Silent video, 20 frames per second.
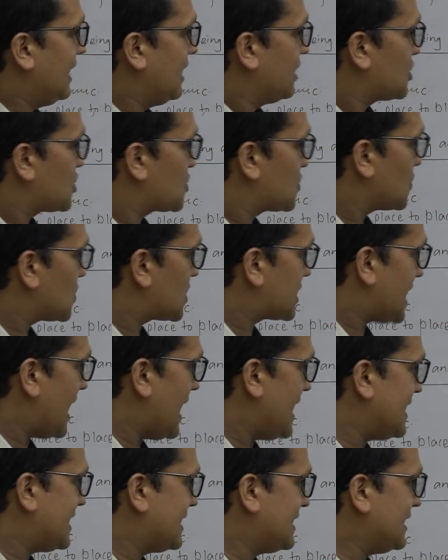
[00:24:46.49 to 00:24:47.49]

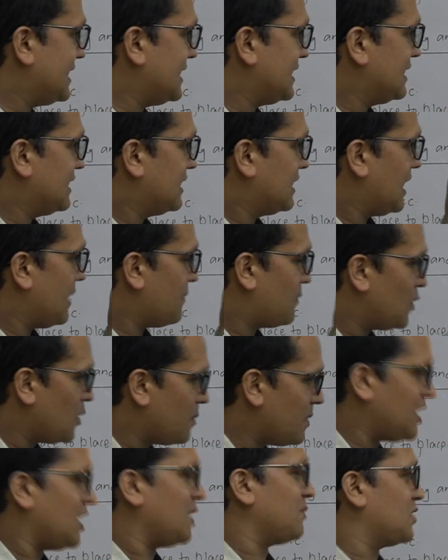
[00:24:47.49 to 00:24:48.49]
Society,
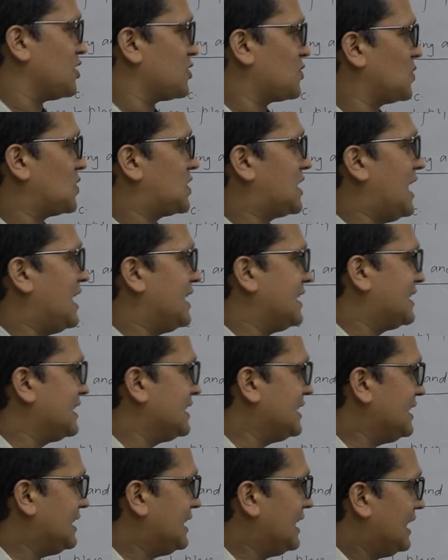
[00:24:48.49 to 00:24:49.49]
development of the
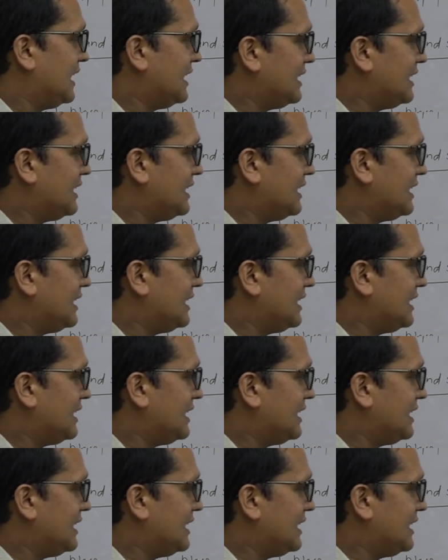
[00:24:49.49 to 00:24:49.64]
society